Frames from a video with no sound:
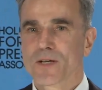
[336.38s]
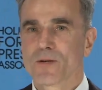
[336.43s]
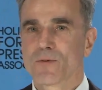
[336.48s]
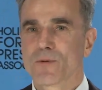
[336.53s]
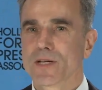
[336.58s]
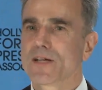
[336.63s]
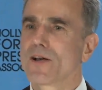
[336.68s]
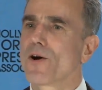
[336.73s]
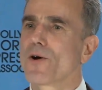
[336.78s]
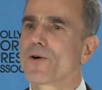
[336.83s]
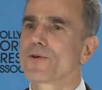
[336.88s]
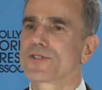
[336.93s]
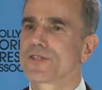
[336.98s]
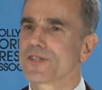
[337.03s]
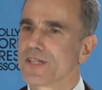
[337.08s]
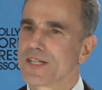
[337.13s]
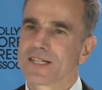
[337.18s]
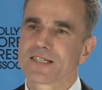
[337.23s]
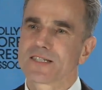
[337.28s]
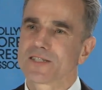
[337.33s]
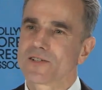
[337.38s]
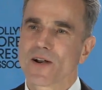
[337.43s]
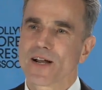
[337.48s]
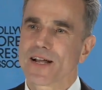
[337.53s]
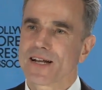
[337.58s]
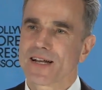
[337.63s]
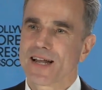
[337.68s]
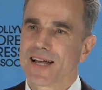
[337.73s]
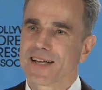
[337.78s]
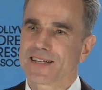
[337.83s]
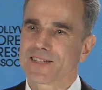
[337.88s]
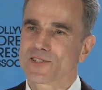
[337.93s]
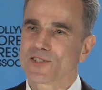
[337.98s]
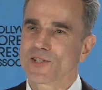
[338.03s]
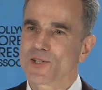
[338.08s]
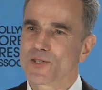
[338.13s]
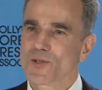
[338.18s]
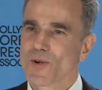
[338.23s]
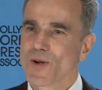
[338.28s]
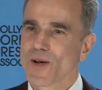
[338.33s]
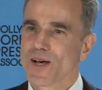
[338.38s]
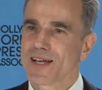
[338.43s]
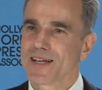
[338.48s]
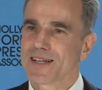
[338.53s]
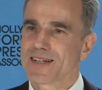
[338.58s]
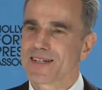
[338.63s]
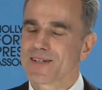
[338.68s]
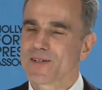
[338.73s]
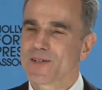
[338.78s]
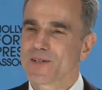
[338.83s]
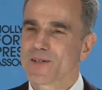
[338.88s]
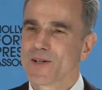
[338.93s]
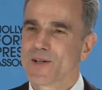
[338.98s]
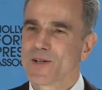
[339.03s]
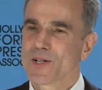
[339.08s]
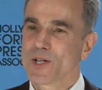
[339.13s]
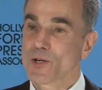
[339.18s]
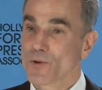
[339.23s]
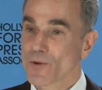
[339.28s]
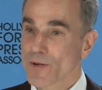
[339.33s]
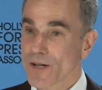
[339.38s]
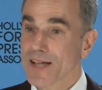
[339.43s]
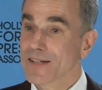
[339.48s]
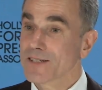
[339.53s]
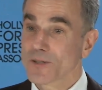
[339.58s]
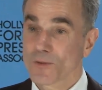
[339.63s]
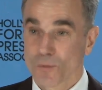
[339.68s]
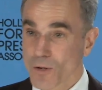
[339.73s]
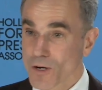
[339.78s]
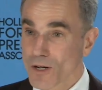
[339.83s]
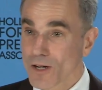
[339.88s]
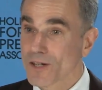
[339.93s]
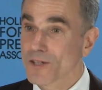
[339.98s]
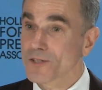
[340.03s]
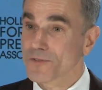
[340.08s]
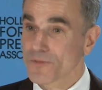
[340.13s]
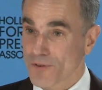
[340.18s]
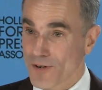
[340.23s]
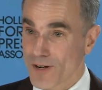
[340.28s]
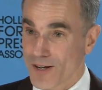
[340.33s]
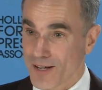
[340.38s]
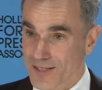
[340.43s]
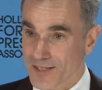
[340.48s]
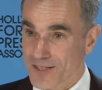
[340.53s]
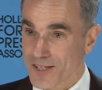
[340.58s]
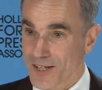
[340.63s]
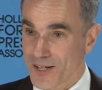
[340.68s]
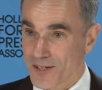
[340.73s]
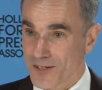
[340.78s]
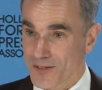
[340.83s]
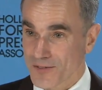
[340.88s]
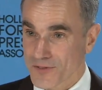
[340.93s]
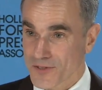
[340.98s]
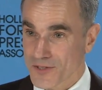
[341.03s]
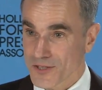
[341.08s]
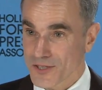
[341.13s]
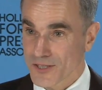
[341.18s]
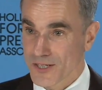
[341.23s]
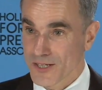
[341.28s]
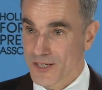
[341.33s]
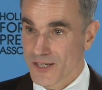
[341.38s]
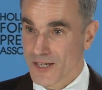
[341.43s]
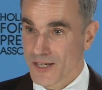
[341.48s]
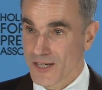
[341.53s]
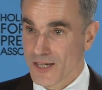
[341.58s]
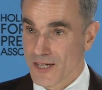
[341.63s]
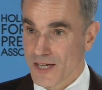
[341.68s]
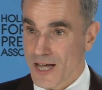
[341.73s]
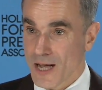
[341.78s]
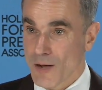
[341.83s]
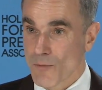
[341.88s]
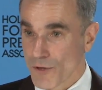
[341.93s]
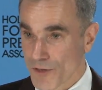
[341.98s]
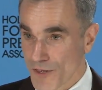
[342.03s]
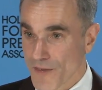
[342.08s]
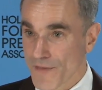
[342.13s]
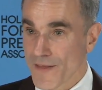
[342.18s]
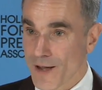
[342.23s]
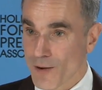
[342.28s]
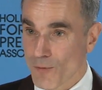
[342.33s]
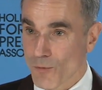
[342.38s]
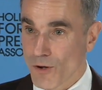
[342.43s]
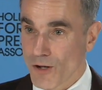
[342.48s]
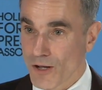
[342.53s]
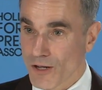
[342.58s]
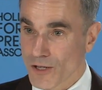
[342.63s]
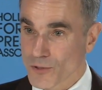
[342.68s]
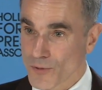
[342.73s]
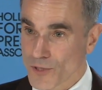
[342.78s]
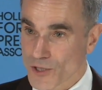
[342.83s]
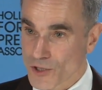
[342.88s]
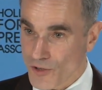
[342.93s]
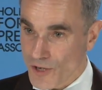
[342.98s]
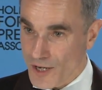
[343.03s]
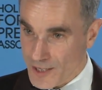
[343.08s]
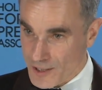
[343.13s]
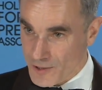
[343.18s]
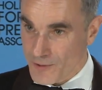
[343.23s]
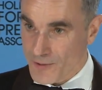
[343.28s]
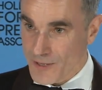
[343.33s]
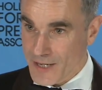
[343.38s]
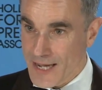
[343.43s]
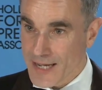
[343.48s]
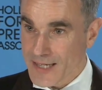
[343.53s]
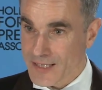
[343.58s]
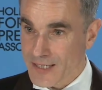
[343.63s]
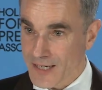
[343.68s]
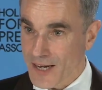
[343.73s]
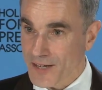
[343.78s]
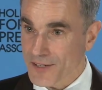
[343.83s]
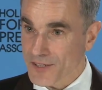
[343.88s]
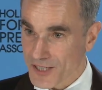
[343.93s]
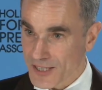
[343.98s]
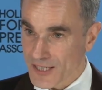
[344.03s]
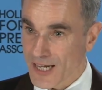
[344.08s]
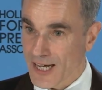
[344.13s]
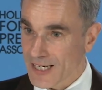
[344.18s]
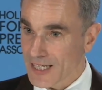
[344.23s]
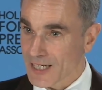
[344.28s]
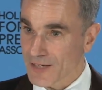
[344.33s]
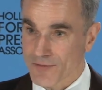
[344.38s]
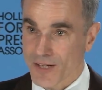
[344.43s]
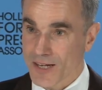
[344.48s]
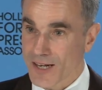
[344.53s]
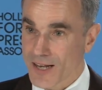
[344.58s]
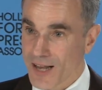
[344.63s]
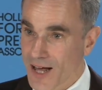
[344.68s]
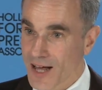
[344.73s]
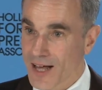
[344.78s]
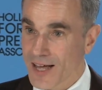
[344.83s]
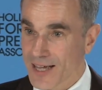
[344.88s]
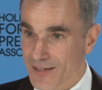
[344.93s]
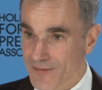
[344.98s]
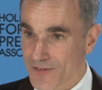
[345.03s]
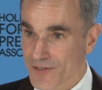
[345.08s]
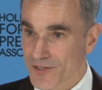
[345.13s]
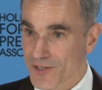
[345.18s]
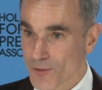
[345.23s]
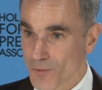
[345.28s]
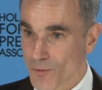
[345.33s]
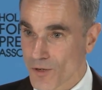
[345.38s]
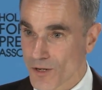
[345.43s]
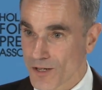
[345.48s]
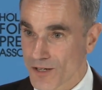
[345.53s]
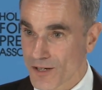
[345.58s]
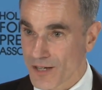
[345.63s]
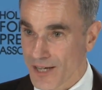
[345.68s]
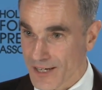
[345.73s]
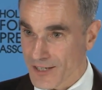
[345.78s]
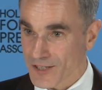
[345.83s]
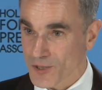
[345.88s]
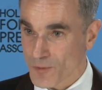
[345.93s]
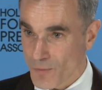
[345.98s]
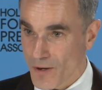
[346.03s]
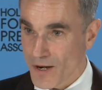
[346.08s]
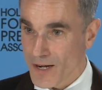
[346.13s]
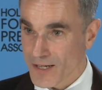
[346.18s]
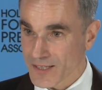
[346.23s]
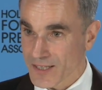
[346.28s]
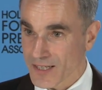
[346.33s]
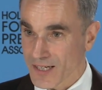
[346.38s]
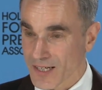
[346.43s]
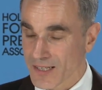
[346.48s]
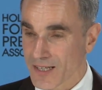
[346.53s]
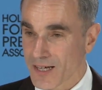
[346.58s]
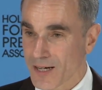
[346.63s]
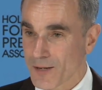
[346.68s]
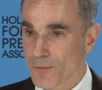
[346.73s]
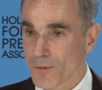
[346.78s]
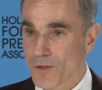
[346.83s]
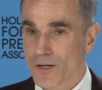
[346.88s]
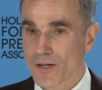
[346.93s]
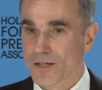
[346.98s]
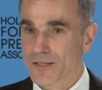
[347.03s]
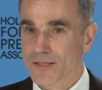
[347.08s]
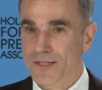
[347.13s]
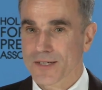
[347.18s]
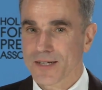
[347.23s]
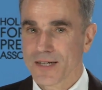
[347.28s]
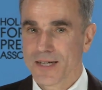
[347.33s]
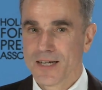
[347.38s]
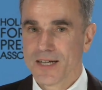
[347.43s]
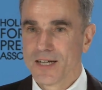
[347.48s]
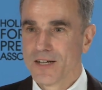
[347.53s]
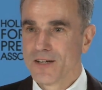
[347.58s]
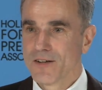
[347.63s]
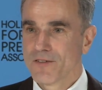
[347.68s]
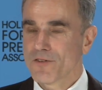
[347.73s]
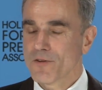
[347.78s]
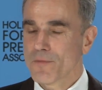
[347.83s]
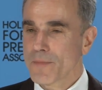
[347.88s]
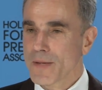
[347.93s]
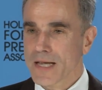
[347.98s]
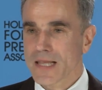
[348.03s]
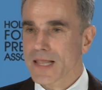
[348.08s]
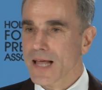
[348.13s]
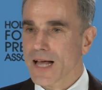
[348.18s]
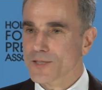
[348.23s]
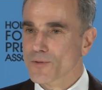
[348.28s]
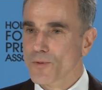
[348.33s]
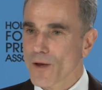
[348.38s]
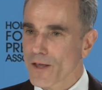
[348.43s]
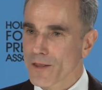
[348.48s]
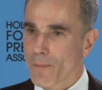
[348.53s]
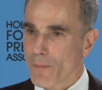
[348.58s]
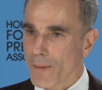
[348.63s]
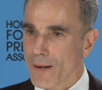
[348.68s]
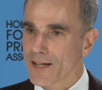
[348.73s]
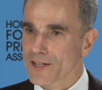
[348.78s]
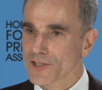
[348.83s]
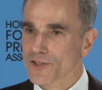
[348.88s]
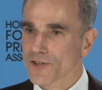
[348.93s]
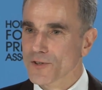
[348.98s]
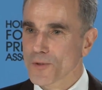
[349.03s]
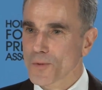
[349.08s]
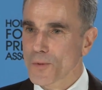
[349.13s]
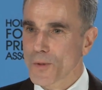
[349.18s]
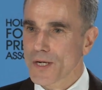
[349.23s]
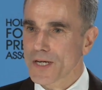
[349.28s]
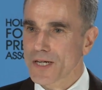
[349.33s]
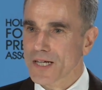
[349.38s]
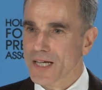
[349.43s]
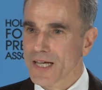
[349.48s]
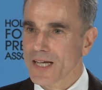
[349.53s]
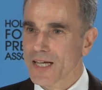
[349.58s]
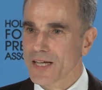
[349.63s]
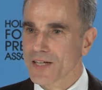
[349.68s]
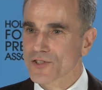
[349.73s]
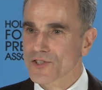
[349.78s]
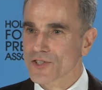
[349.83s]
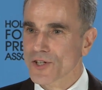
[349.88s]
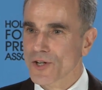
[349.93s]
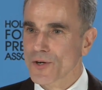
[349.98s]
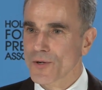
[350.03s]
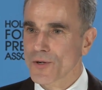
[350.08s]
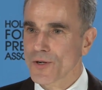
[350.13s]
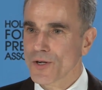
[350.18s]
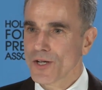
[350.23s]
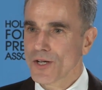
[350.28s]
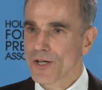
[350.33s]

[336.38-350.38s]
go to these great lengths to try and create a world for ourselves. And within that world, we try and create an understanding of the lives that we're expressing in that world. And for me, that's where the pleasure of the work is. So